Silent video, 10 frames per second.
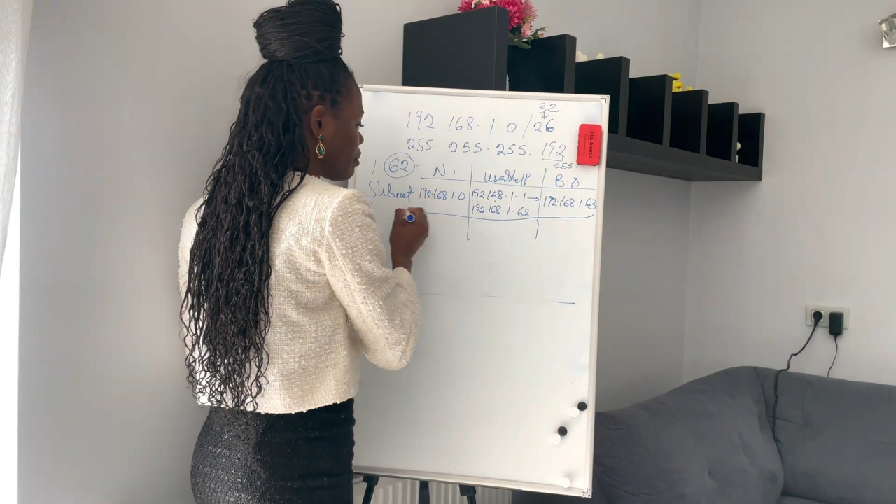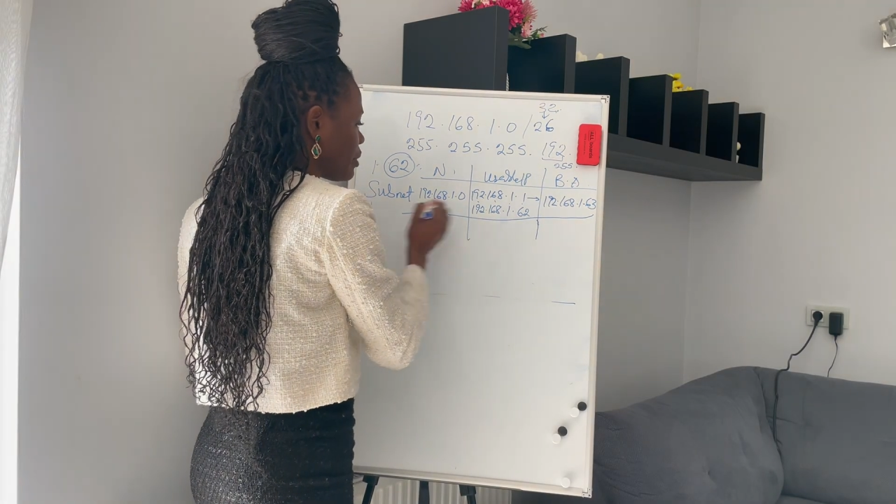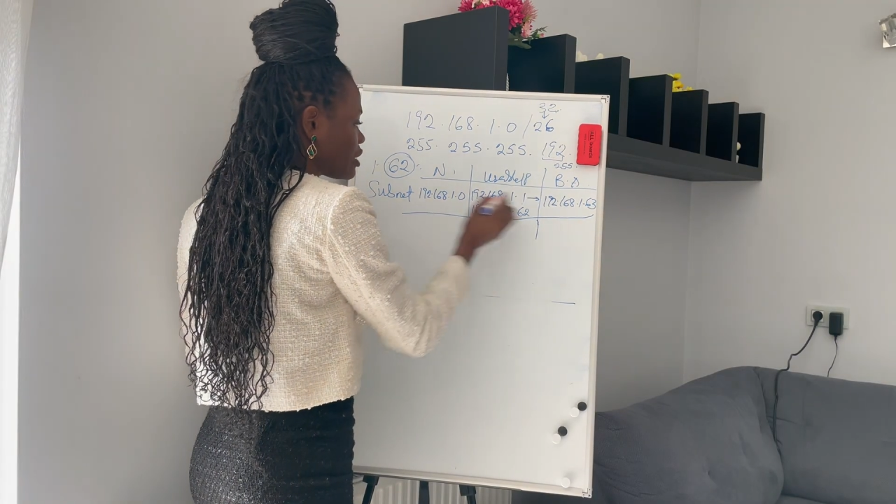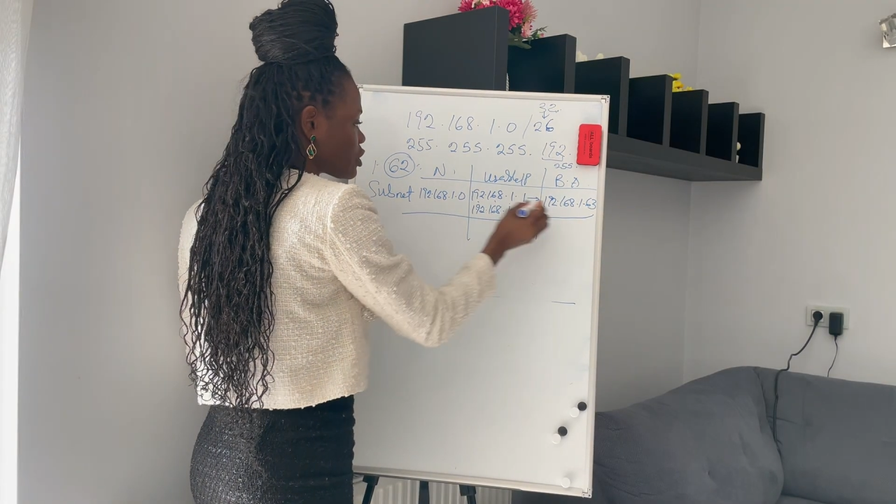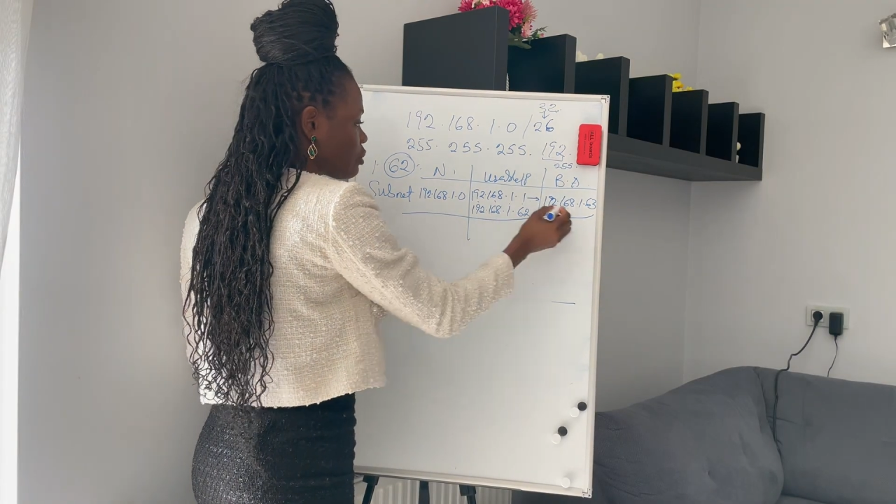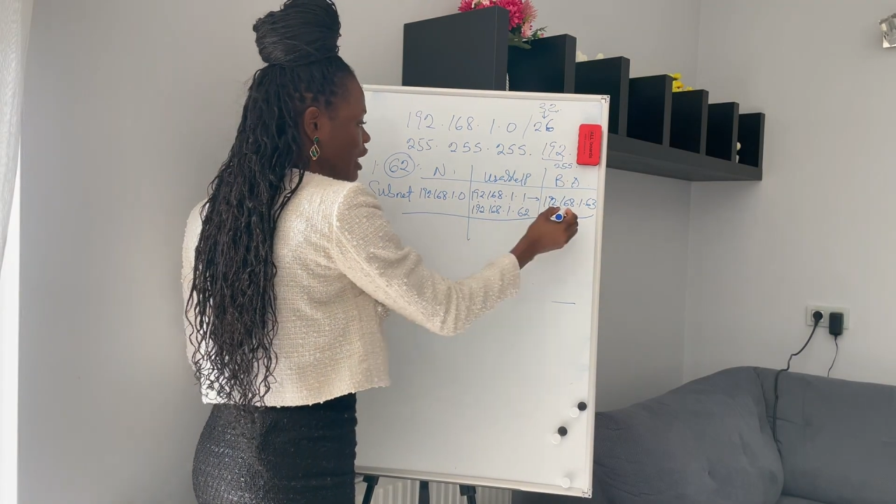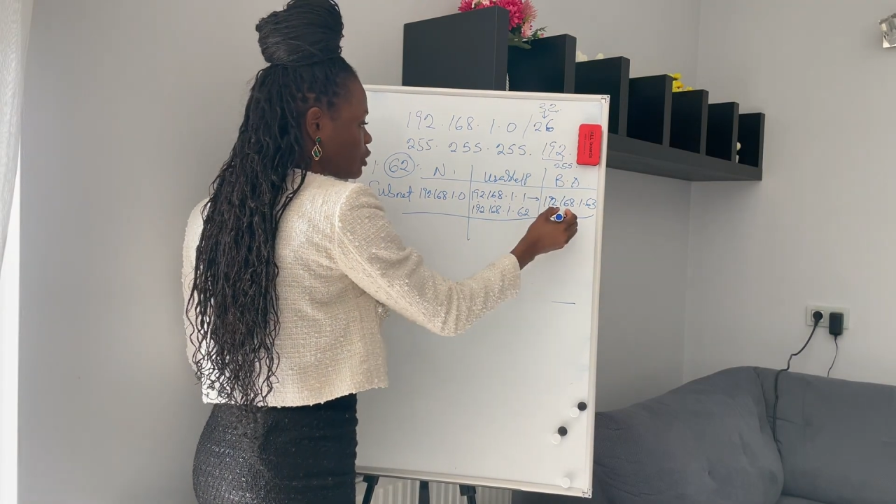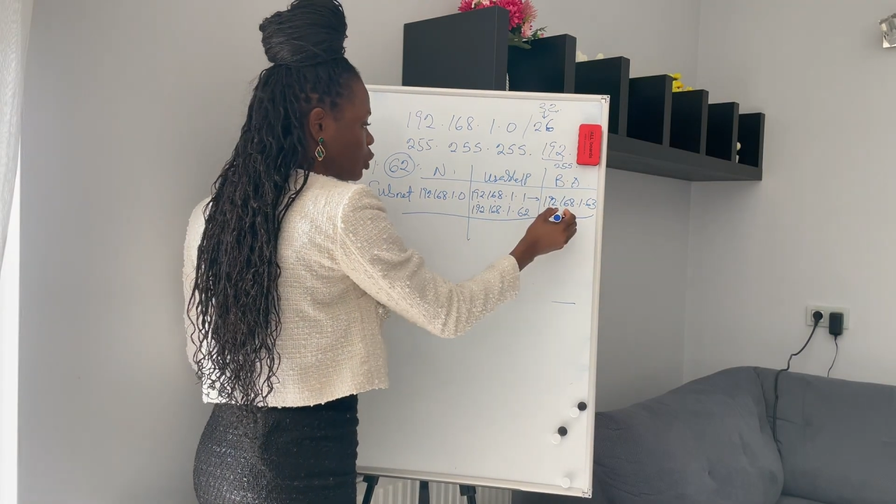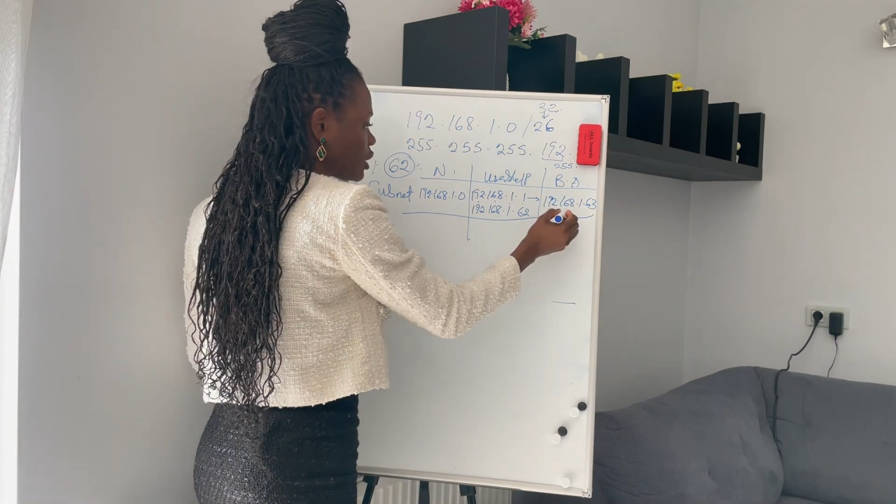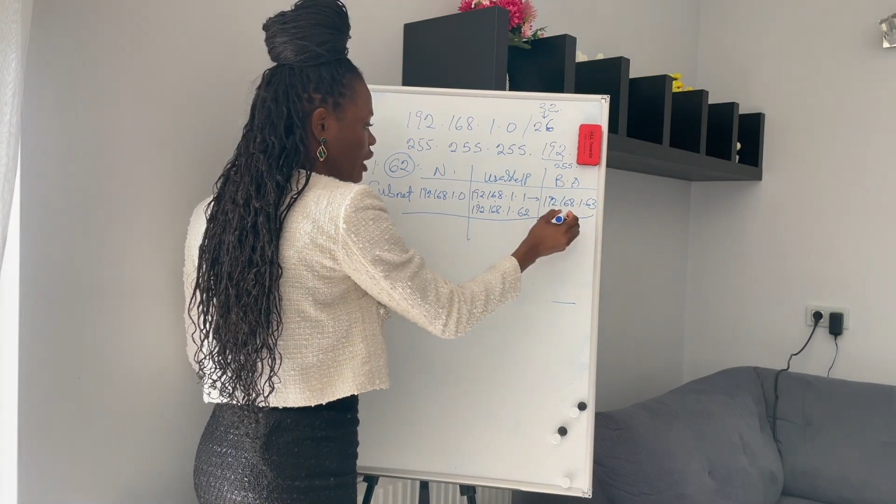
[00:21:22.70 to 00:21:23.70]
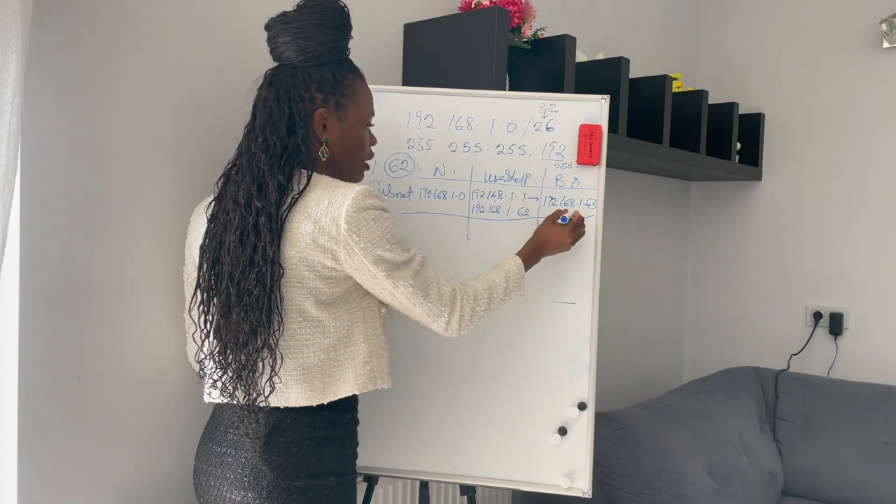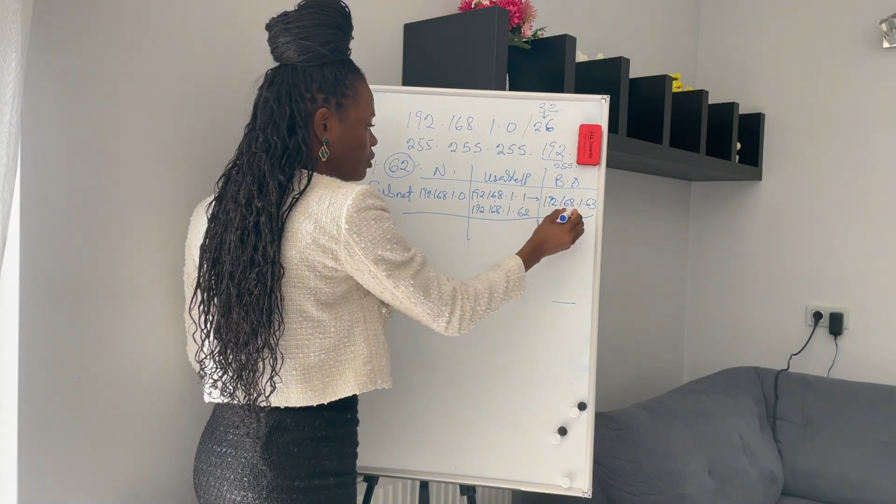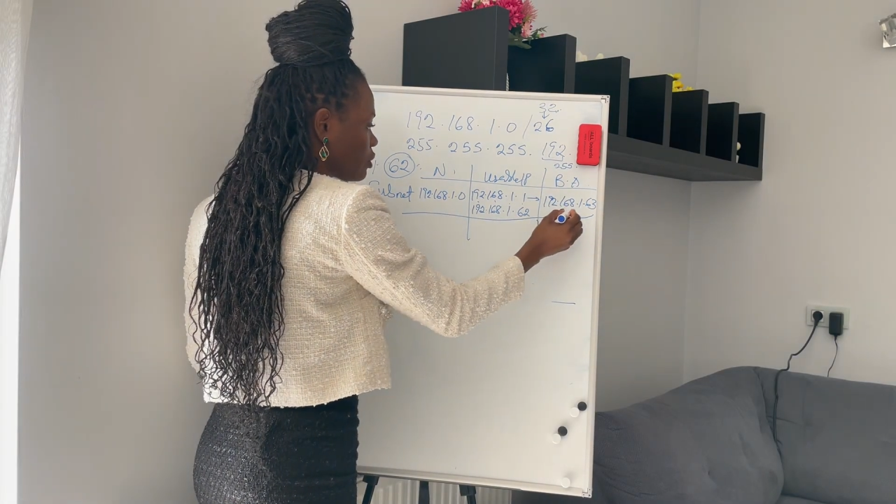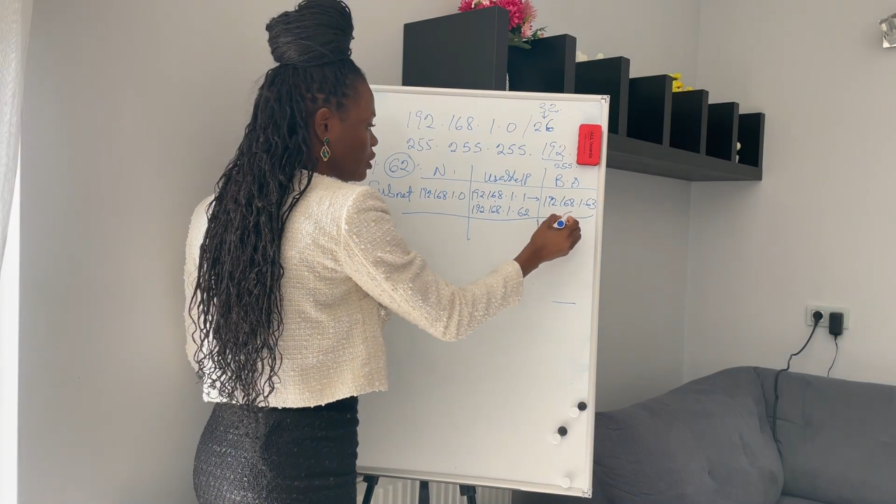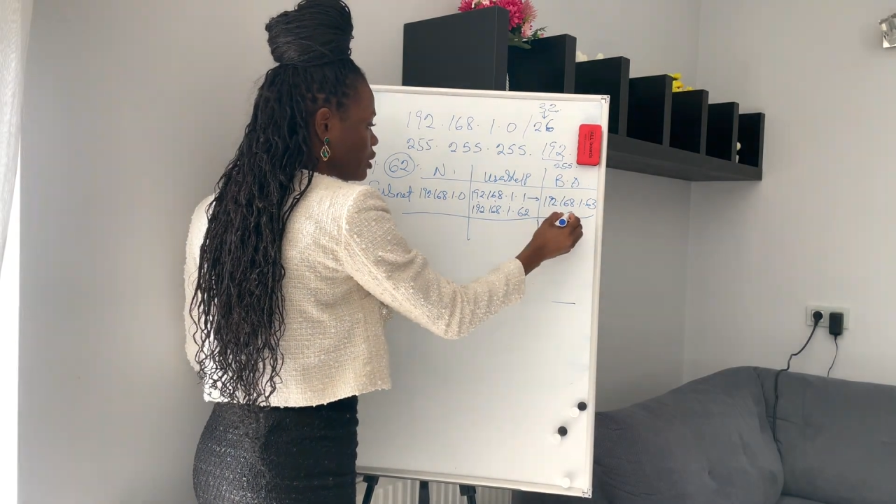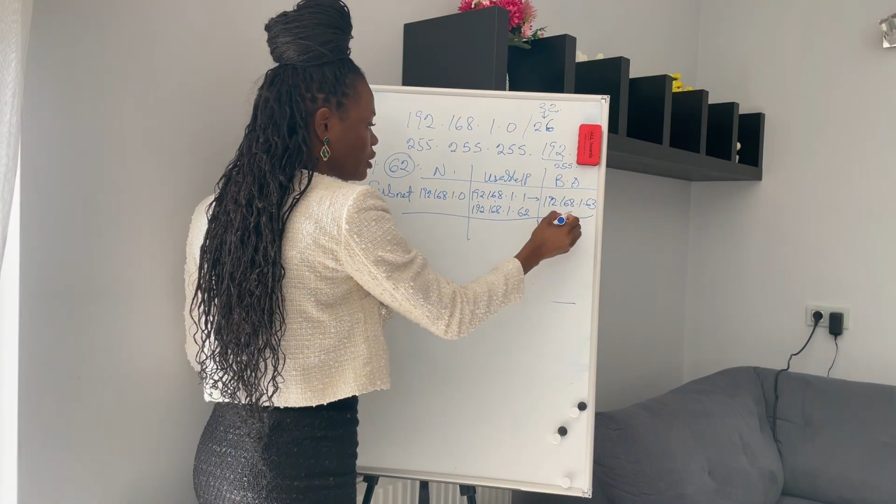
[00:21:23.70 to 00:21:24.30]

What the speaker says: makes up that total